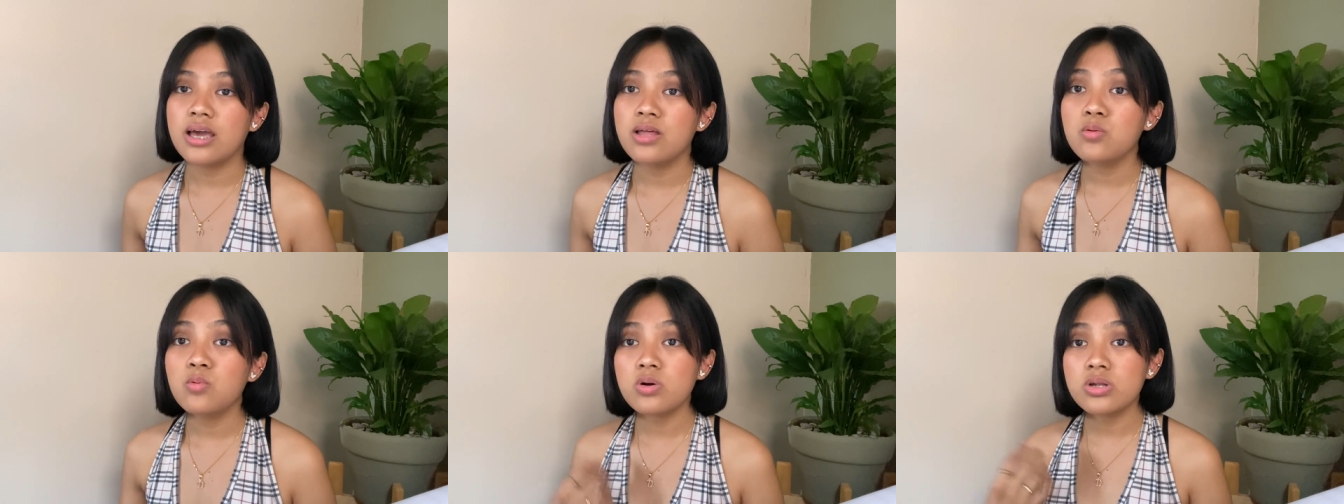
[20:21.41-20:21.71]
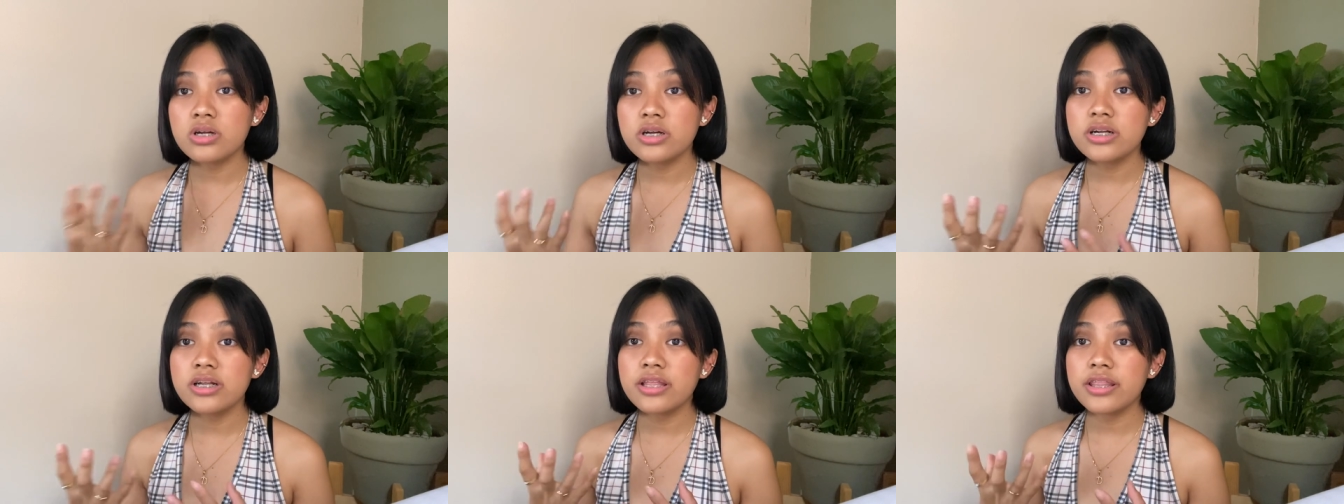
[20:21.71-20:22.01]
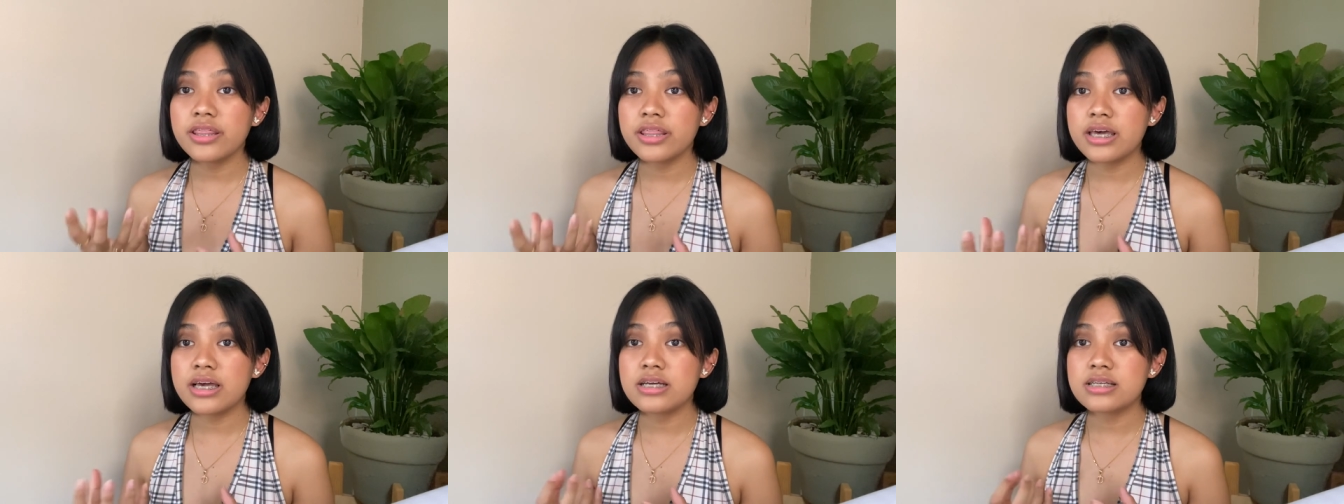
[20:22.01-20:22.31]
And what are the
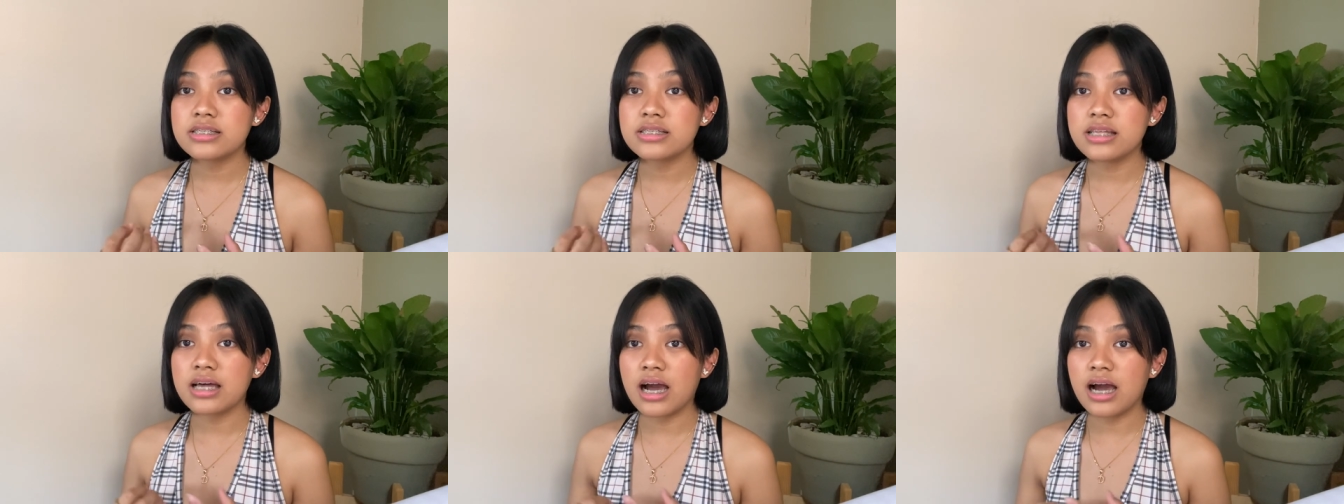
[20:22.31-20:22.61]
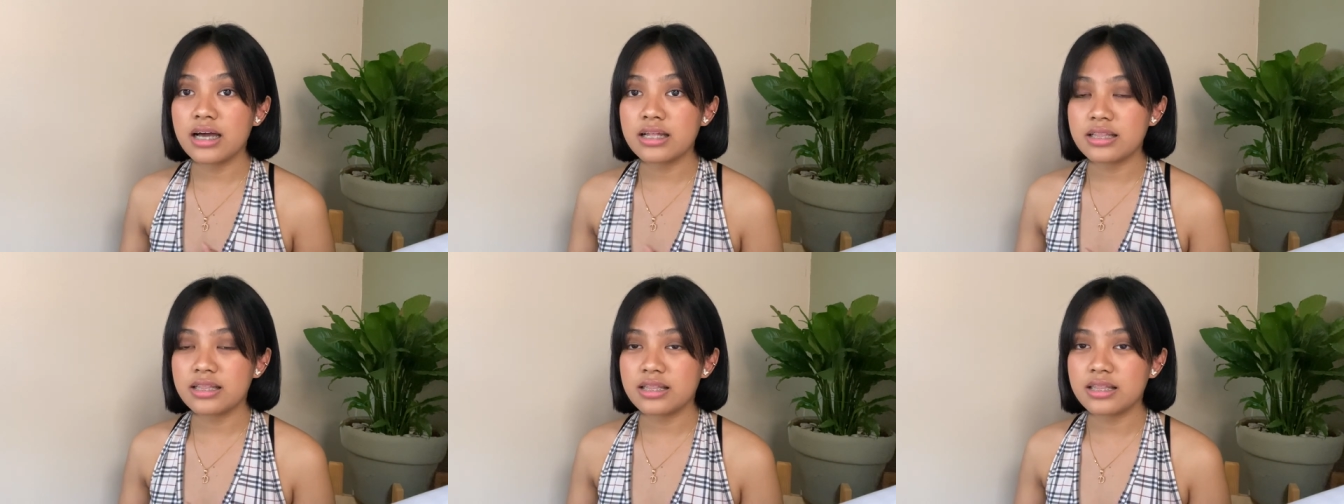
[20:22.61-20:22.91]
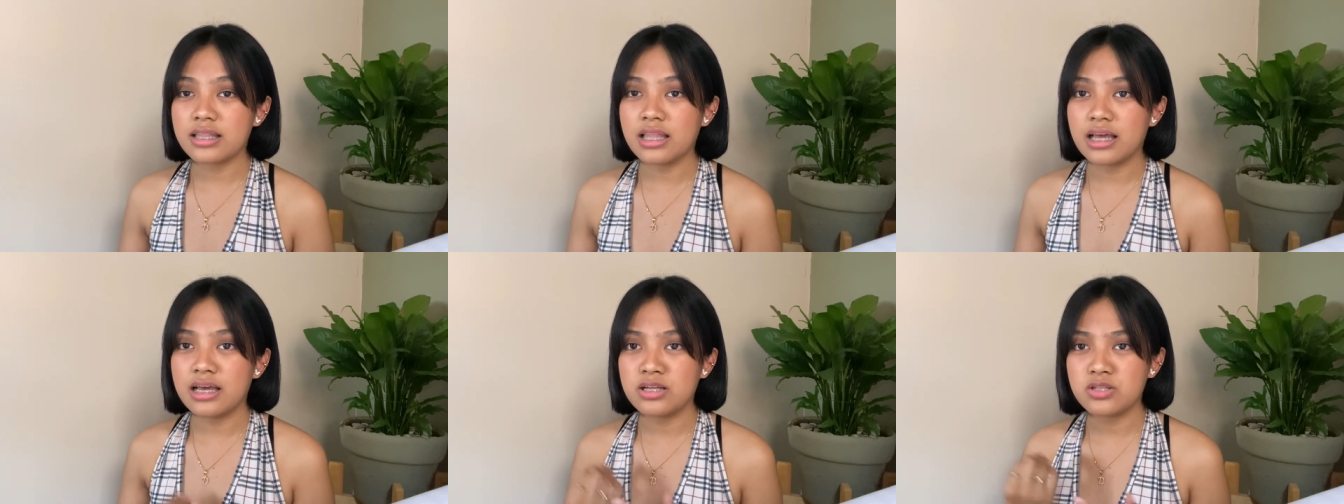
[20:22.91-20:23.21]
things that
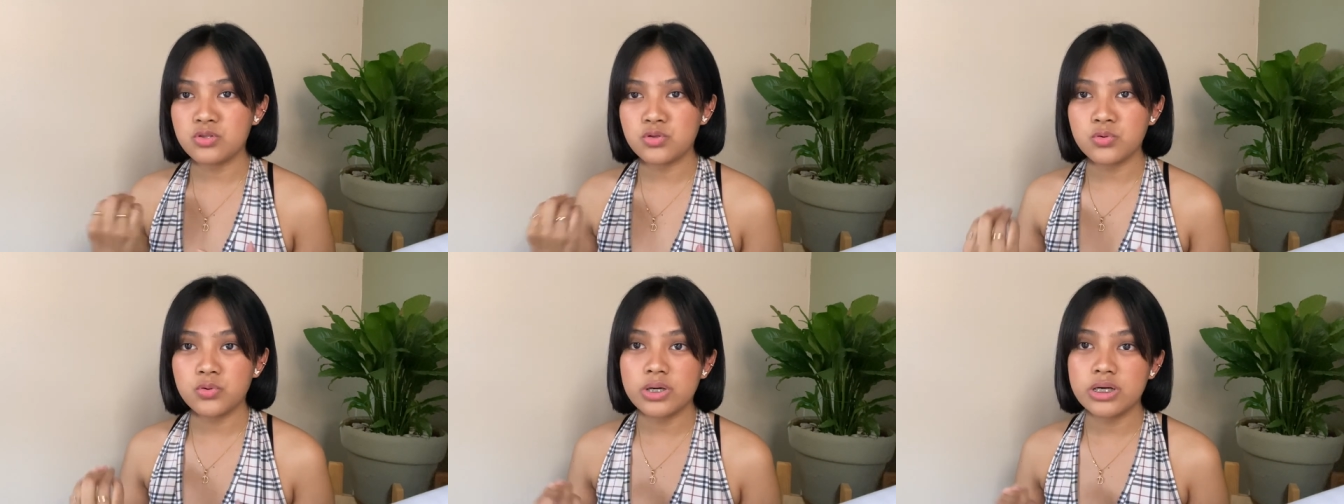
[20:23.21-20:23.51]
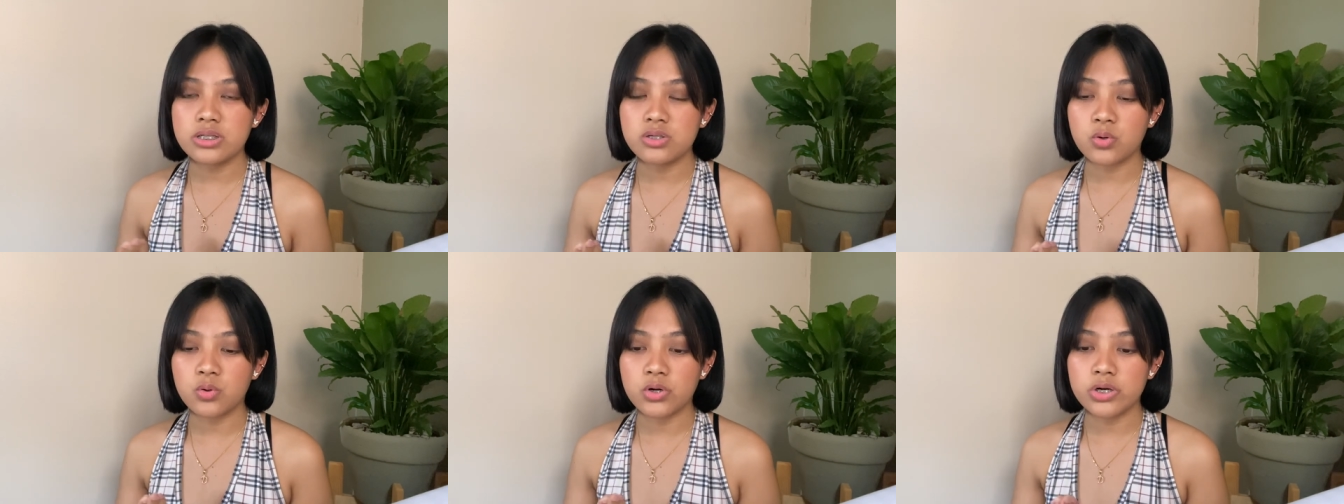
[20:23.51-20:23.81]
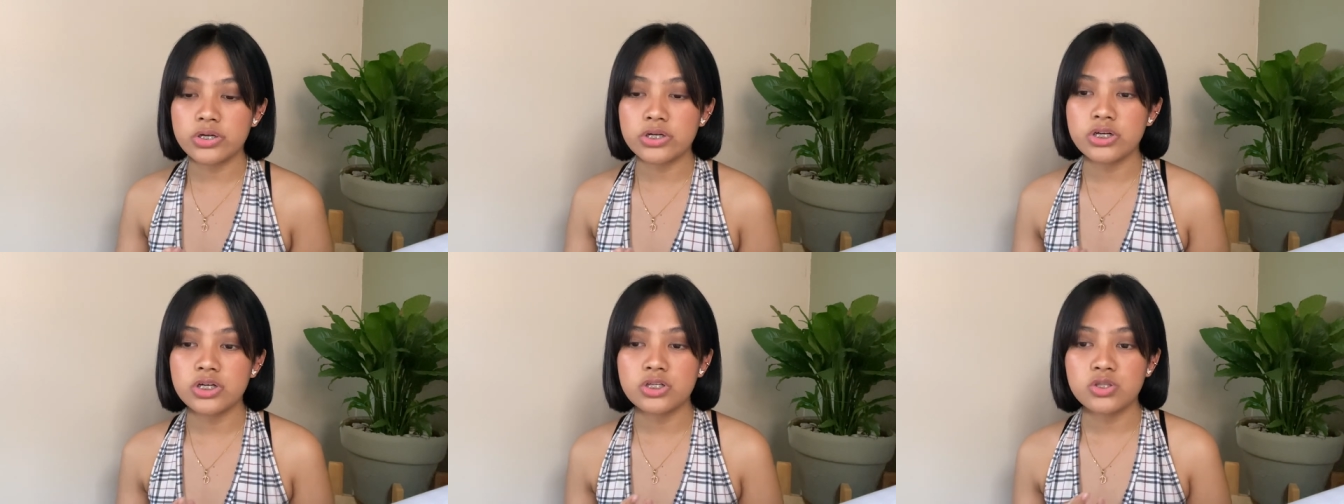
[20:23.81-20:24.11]
they do in
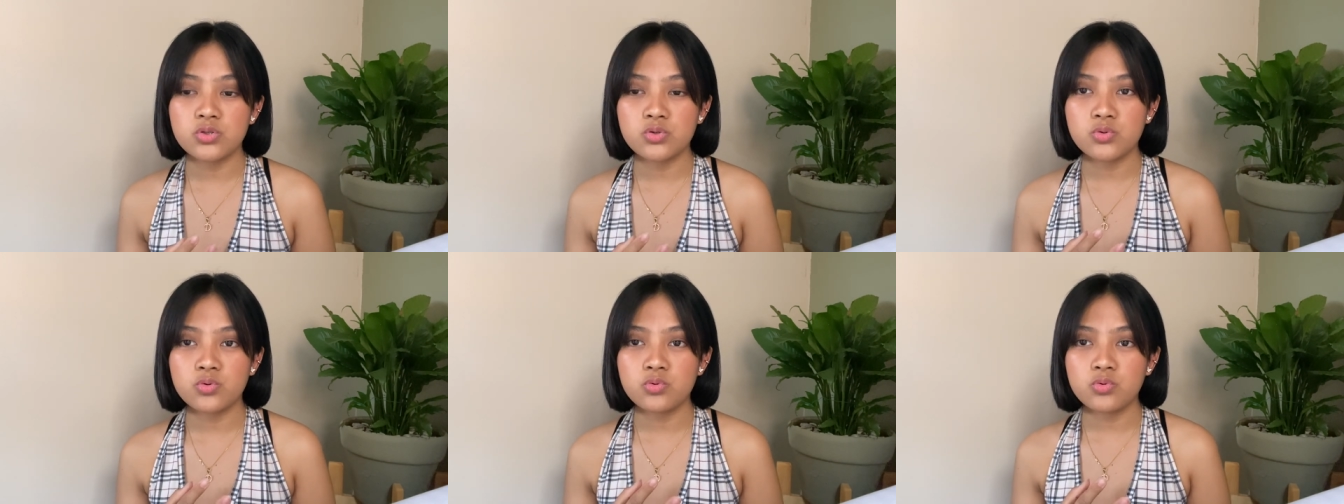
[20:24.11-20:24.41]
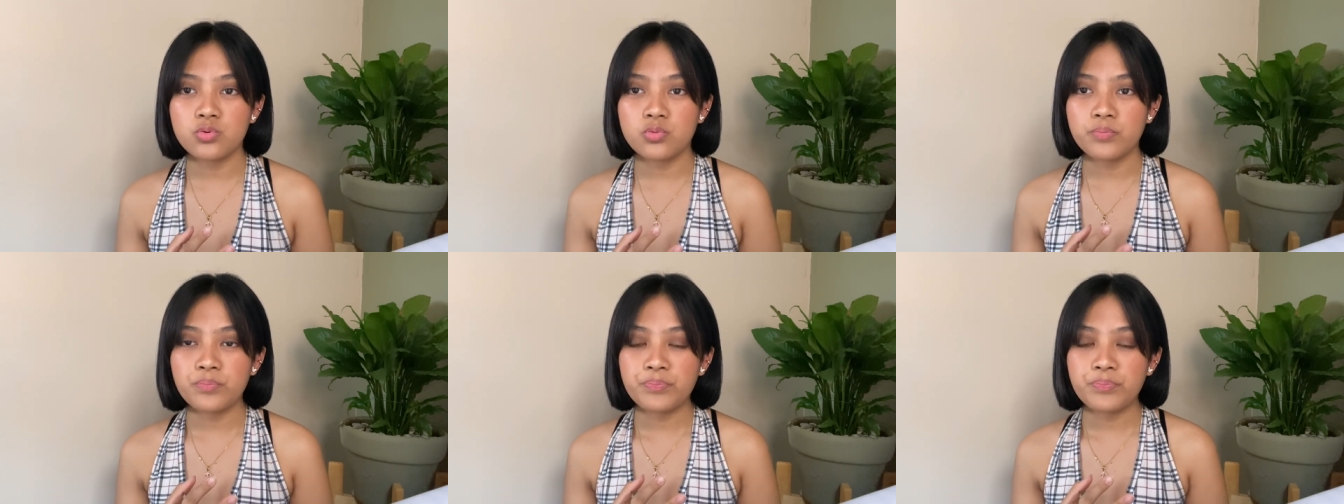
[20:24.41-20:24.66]
order to